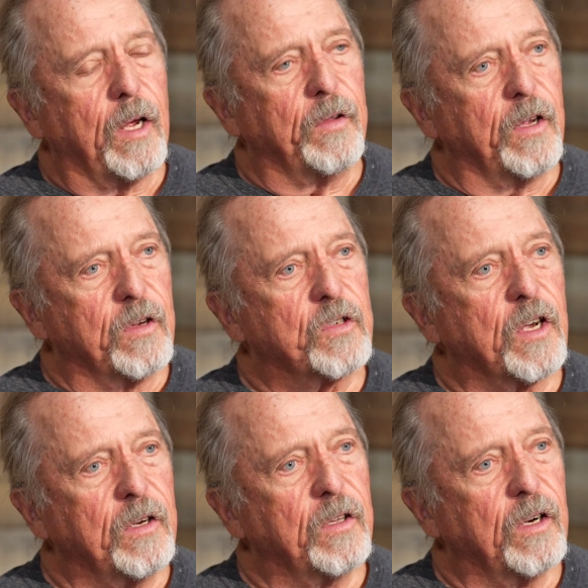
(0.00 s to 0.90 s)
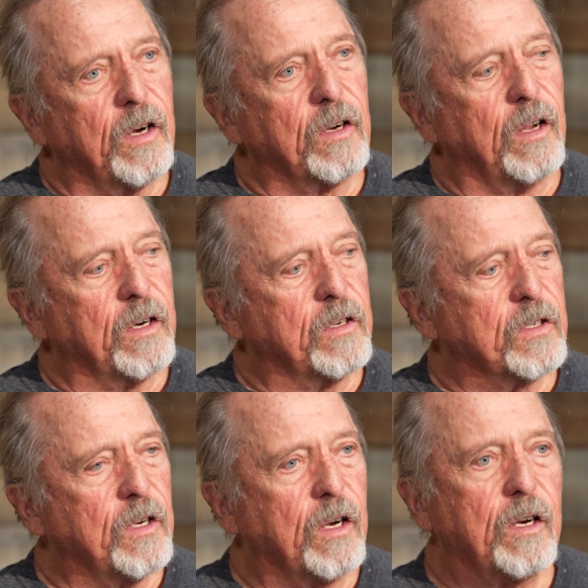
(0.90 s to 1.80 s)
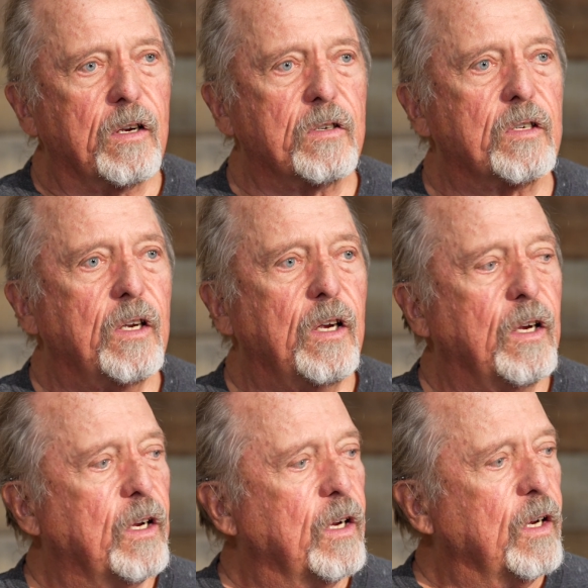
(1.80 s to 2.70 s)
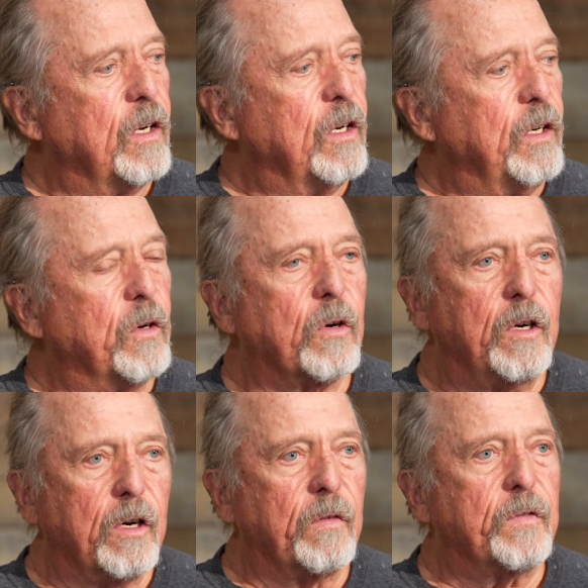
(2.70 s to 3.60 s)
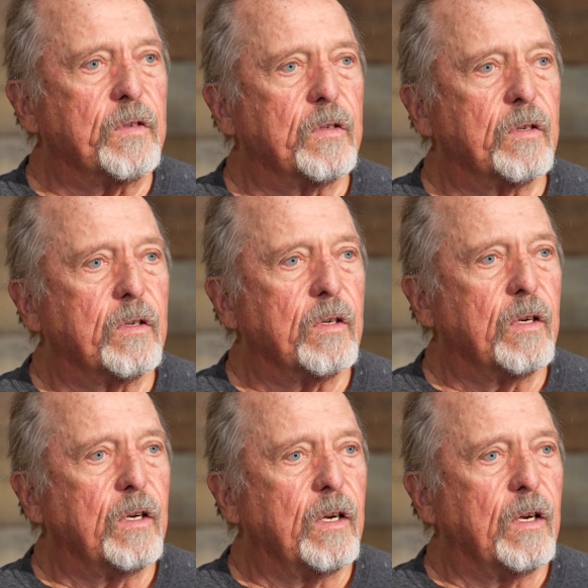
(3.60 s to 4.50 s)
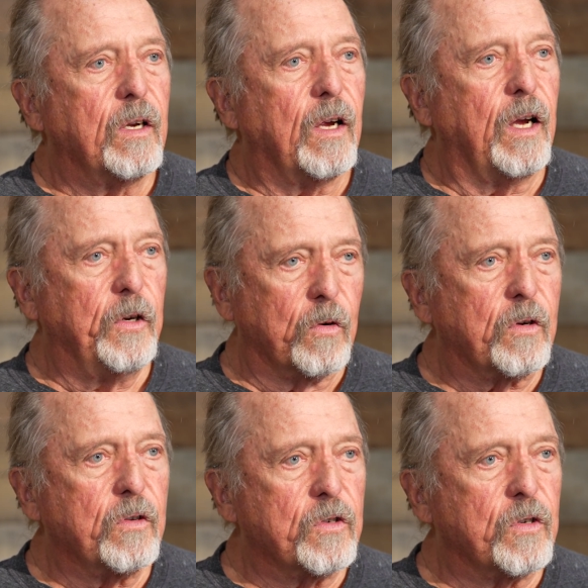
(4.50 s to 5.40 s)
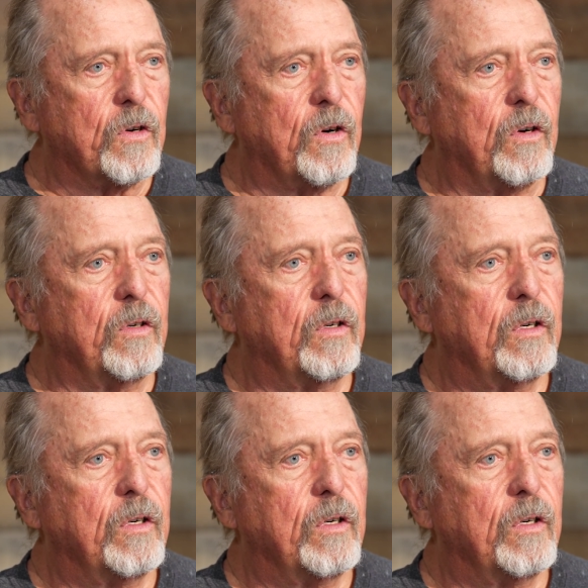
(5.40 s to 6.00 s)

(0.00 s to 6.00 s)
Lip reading: And then the second thing I'd like to say is your gifts and your concern